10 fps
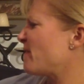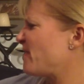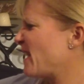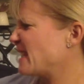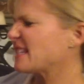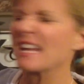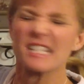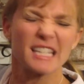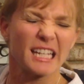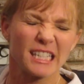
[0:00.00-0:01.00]
a face
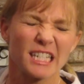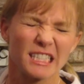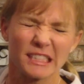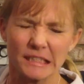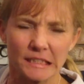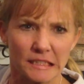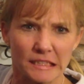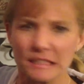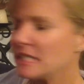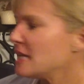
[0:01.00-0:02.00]
that's like,
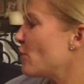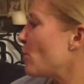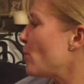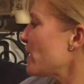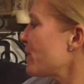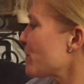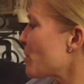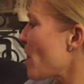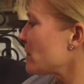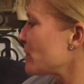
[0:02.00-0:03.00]
ugh, with the
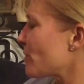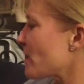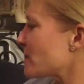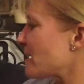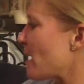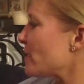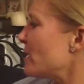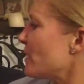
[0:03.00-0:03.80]
broccoli crossed out.